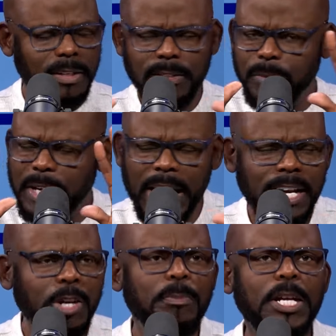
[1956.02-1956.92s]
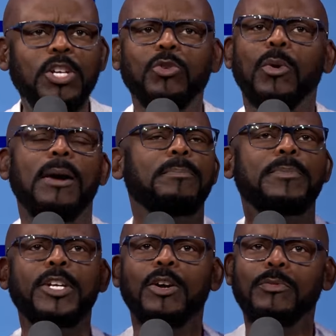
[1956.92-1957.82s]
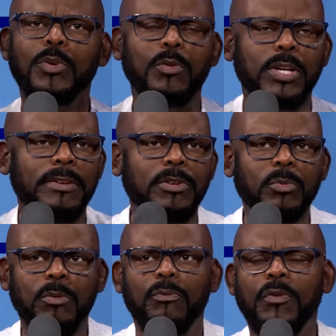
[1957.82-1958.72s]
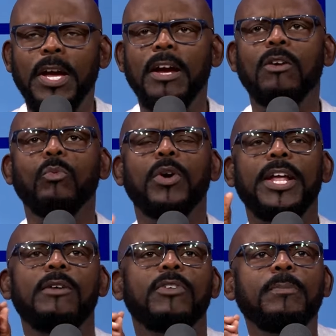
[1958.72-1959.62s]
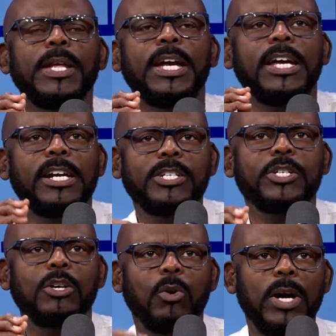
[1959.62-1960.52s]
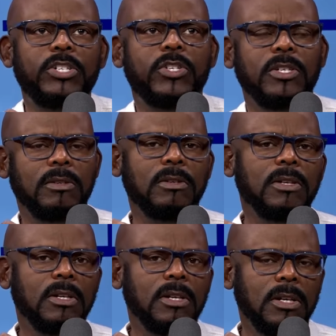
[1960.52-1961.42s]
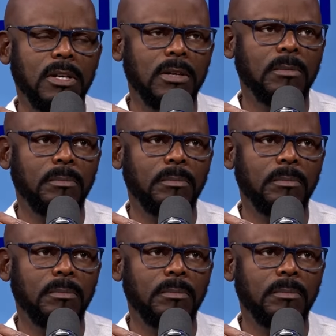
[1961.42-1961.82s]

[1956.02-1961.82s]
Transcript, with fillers: We're not here to beat you up. You know, if you're living with fear, whatever, here's the question. Mm.